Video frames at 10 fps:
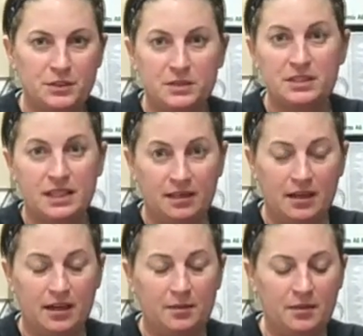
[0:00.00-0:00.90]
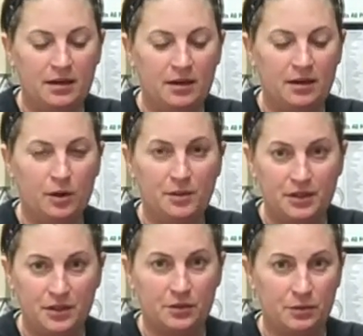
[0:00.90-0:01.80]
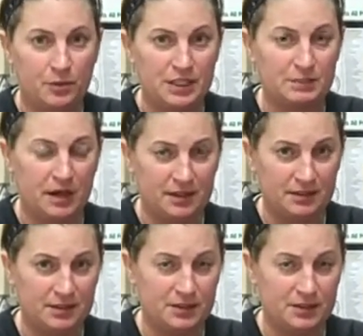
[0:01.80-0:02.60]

This was a open-ended response.